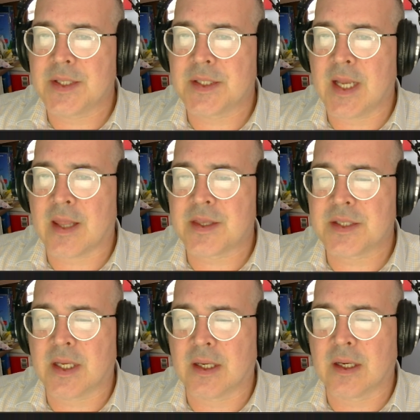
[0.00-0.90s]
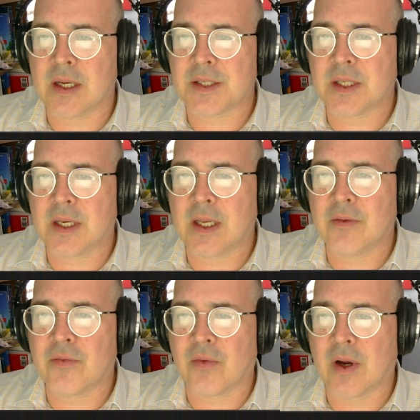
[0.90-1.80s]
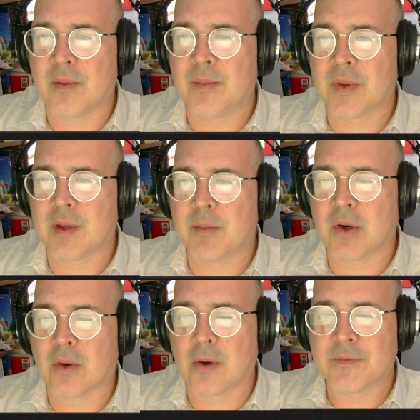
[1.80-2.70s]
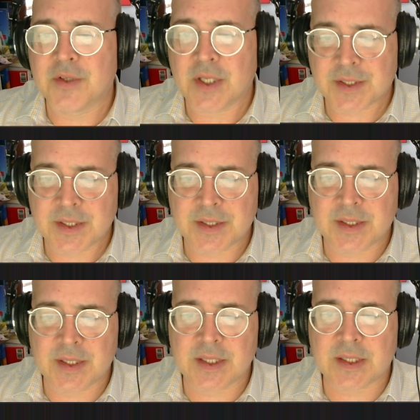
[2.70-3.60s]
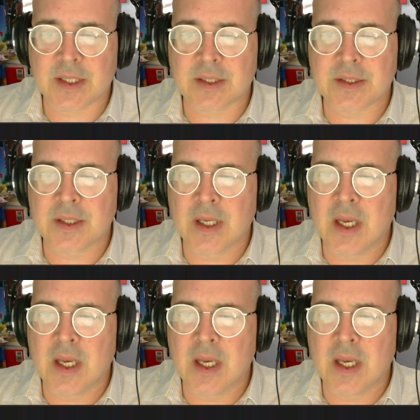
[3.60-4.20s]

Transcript: deaths in custody from the Bureau of Justice Statistics,